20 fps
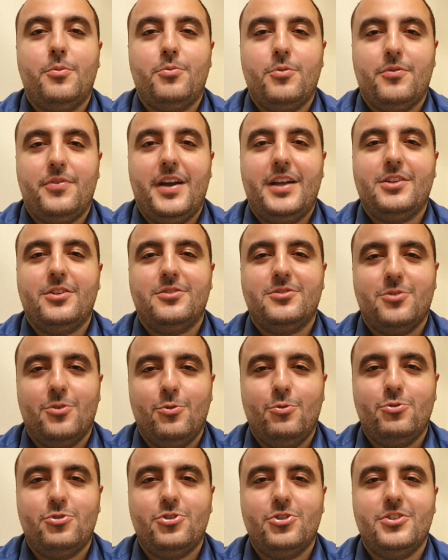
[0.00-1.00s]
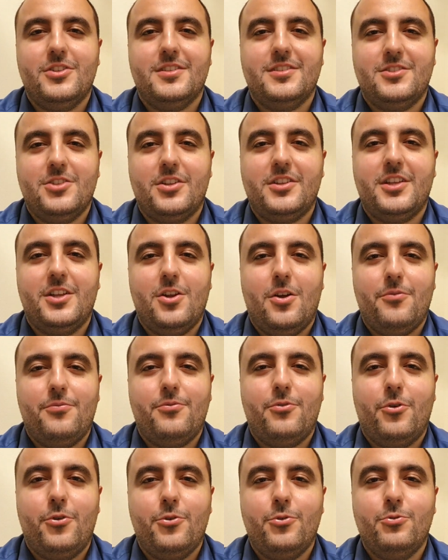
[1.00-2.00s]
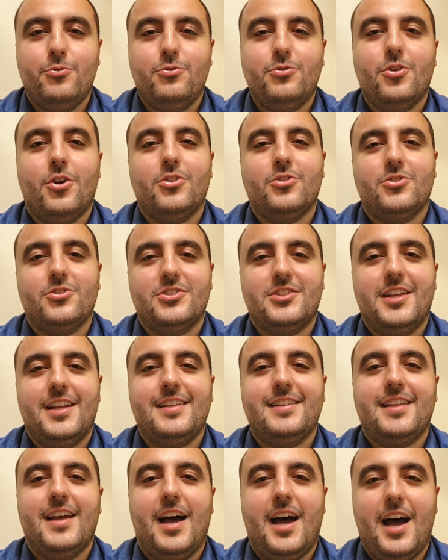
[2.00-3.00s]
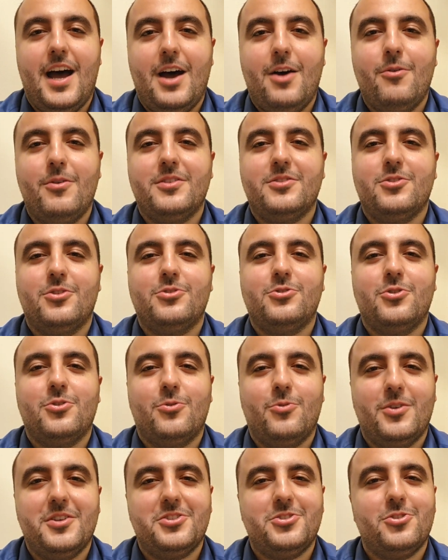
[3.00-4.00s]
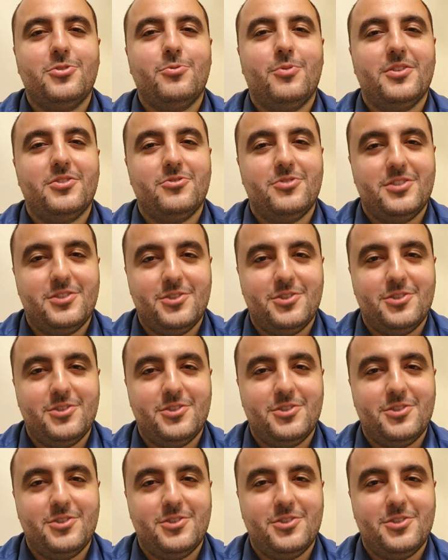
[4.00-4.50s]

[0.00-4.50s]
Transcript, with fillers: the provided solution is not enough for you to understand how a certain question was